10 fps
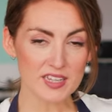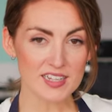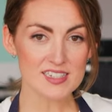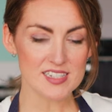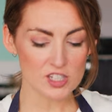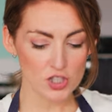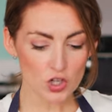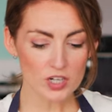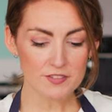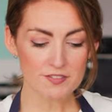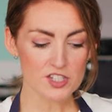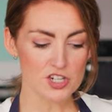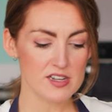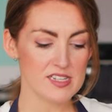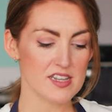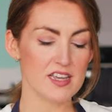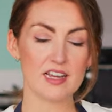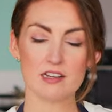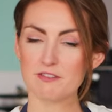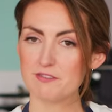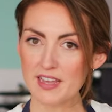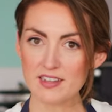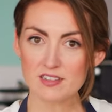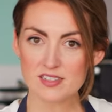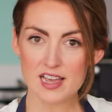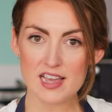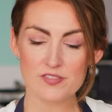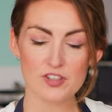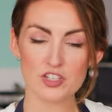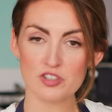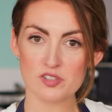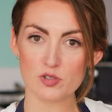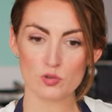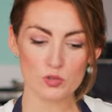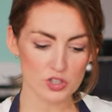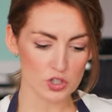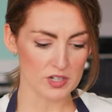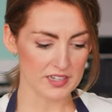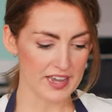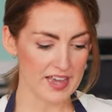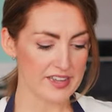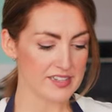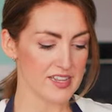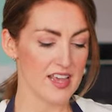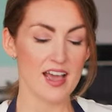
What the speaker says: easy chocolate fudge icing, fail safe. You can use it on all your chocolate cakes